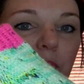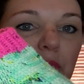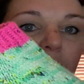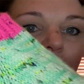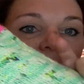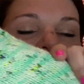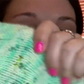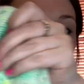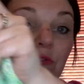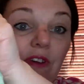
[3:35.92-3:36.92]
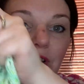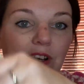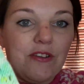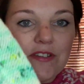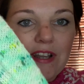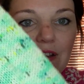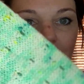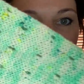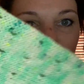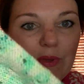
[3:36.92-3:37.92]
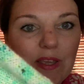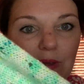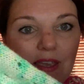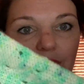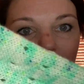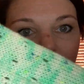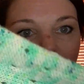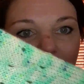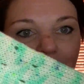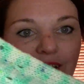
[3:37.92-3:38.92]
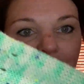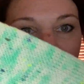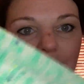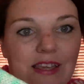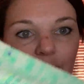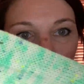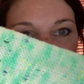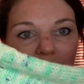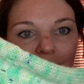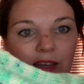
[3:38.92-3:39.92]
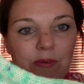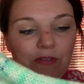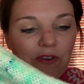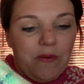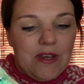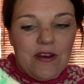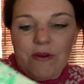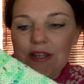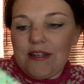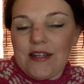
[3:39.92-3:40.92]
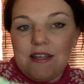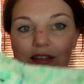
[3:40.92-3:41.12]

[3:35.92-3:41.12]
Bryony, who's very close to having that baby. He will be here before we know it.